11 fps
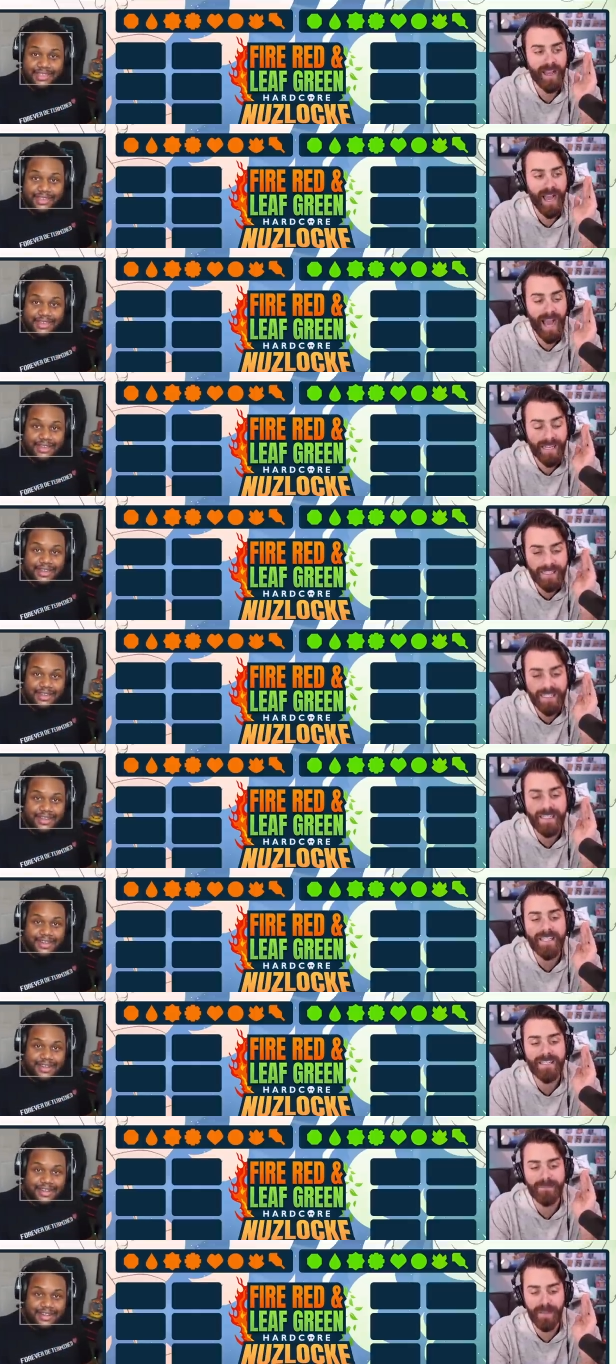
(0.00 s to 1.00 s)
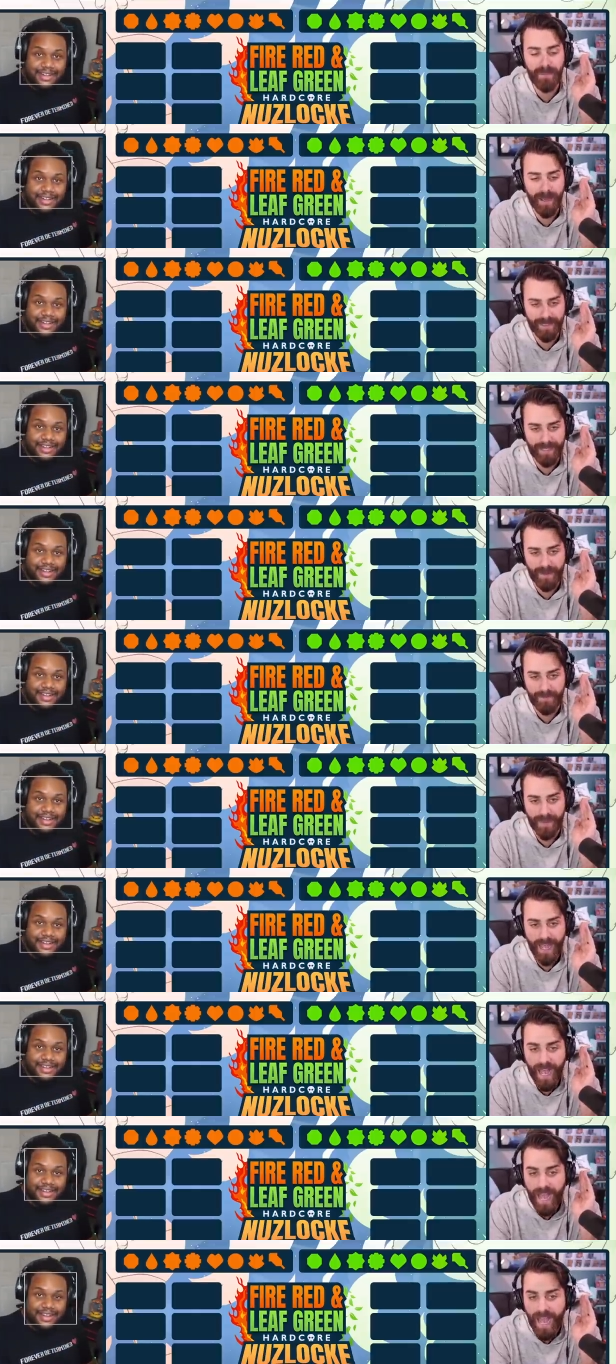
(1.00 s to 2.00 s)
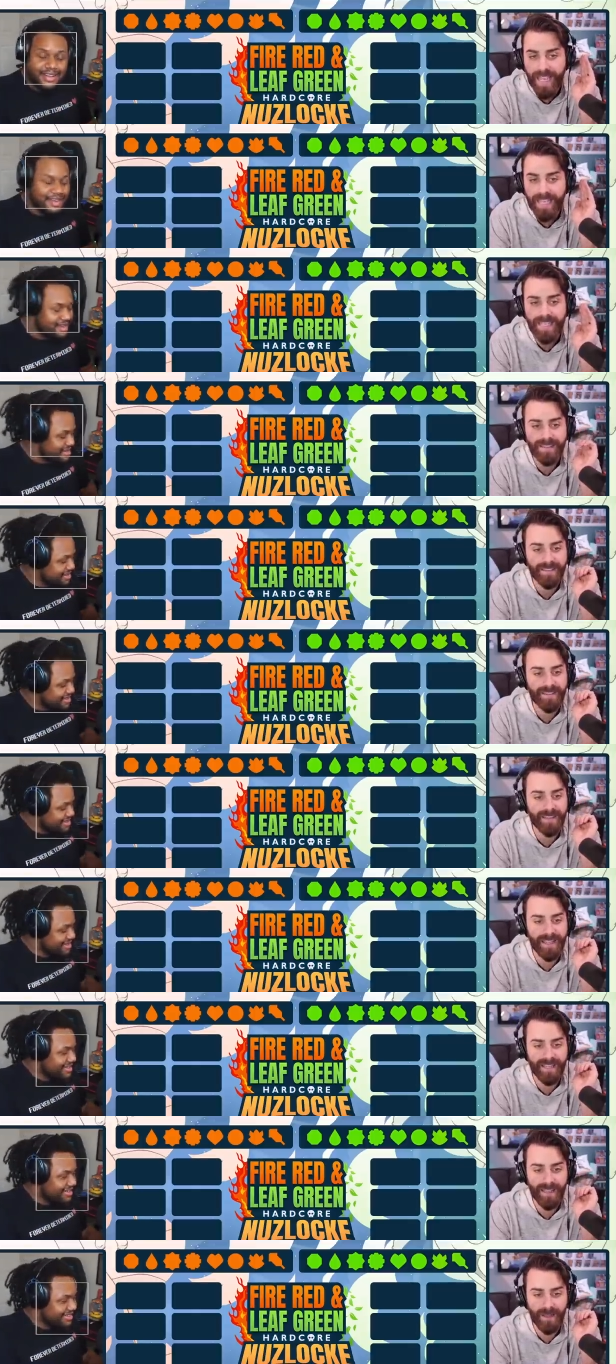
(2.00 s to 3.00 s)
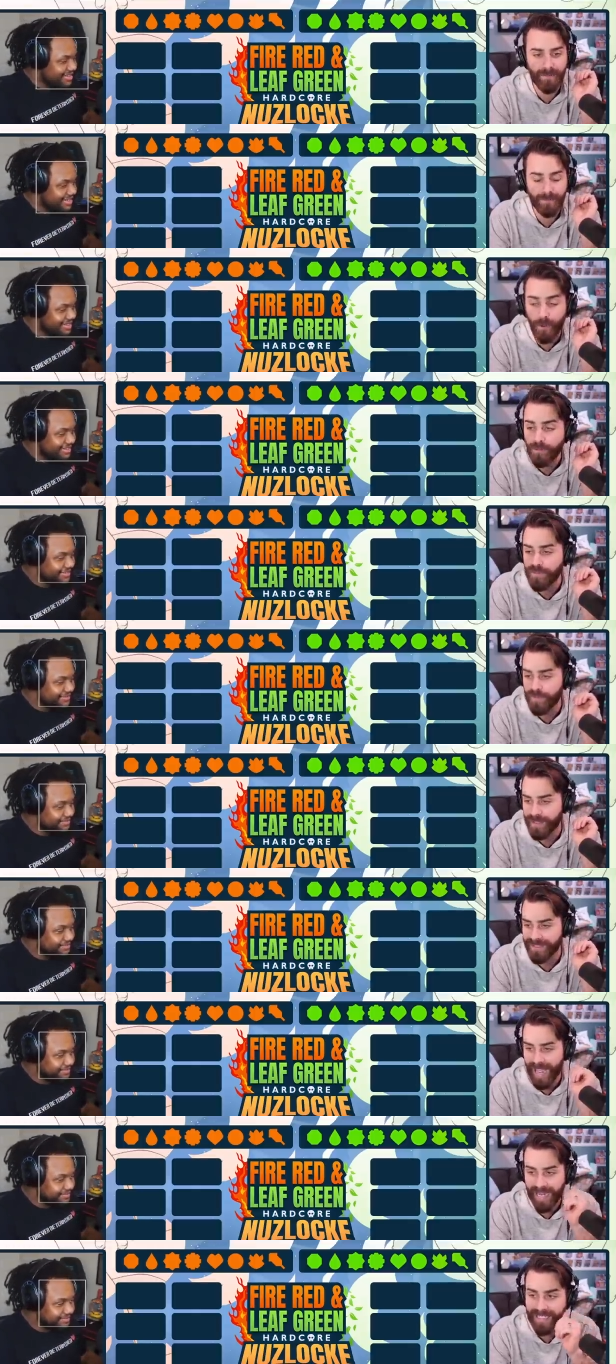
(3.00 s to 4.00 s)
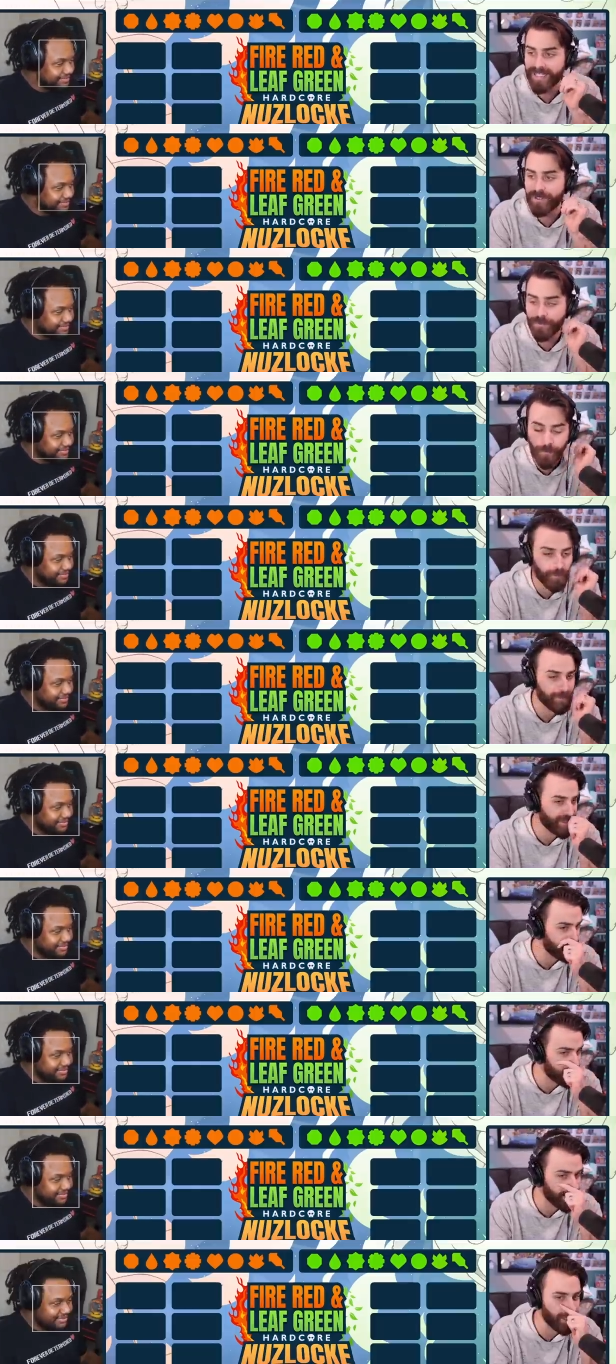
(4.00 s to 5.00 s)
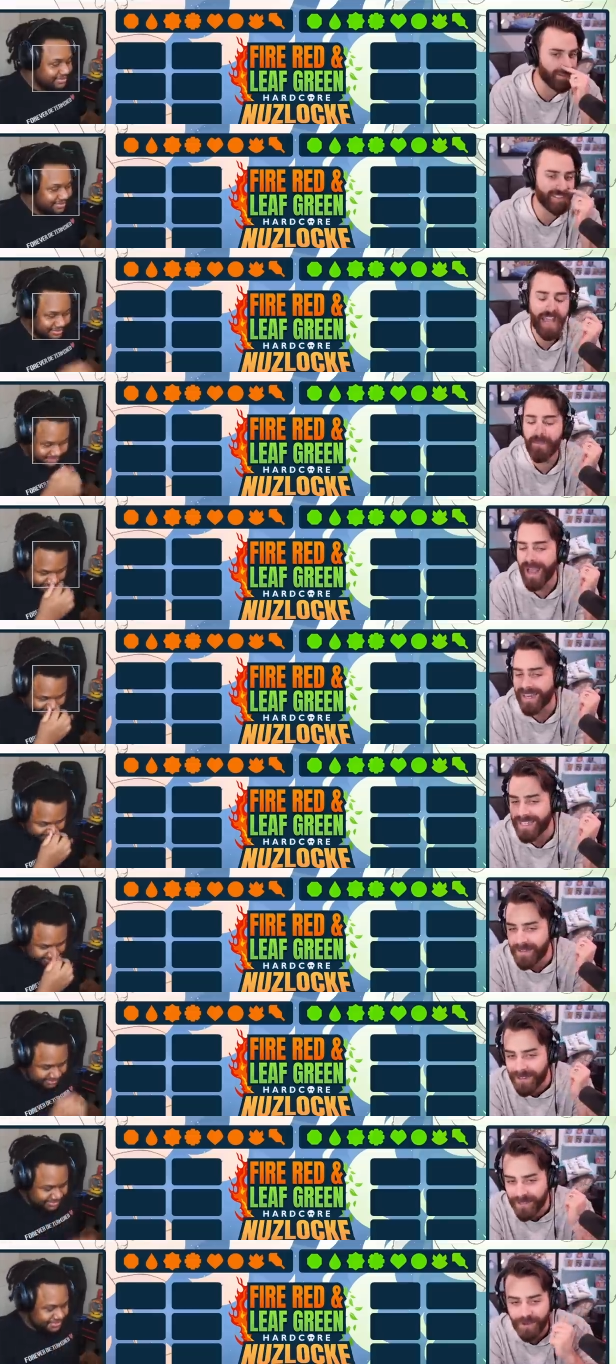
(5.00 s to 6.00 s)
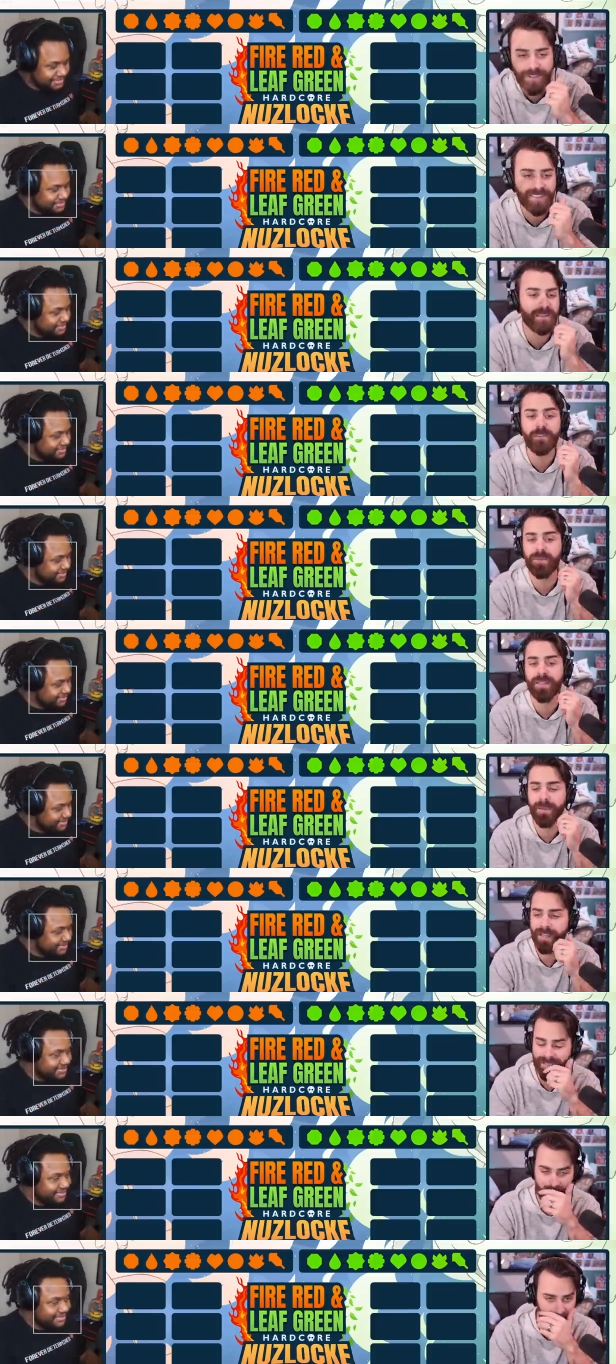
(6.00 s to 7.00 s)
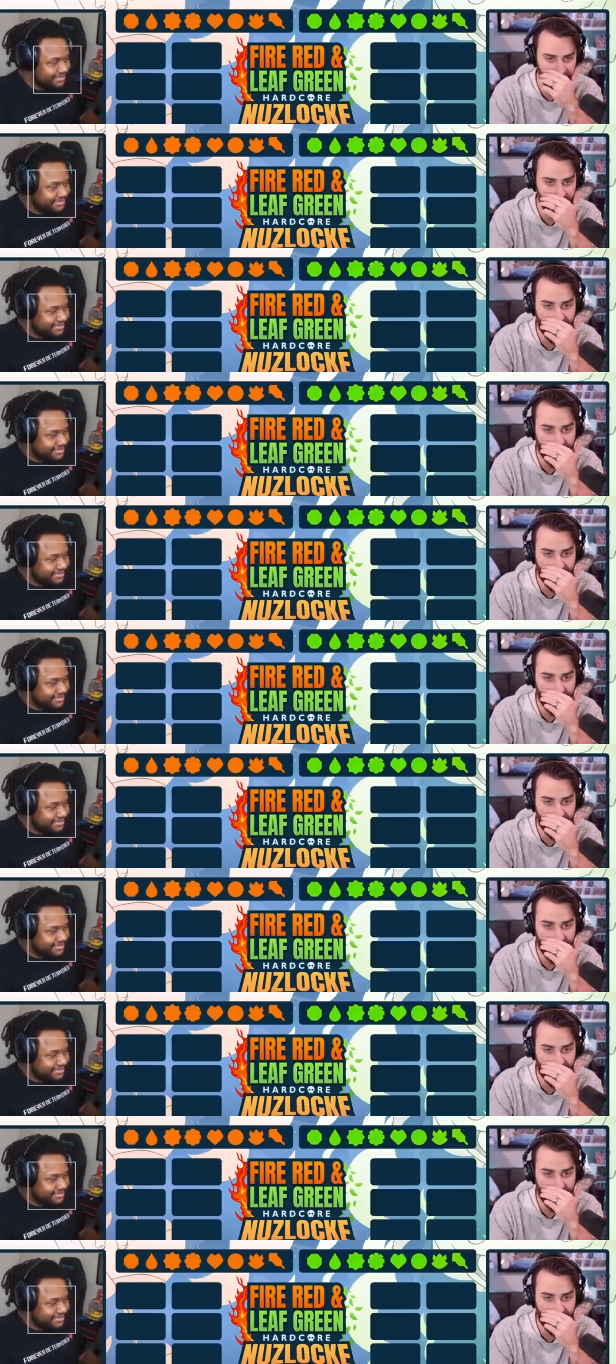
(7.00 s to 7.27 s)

Speaker 1: I need this to be my attempt. I like both of us. I need your fourth attempt to be your attempt. I need the third attempt to be my attempt.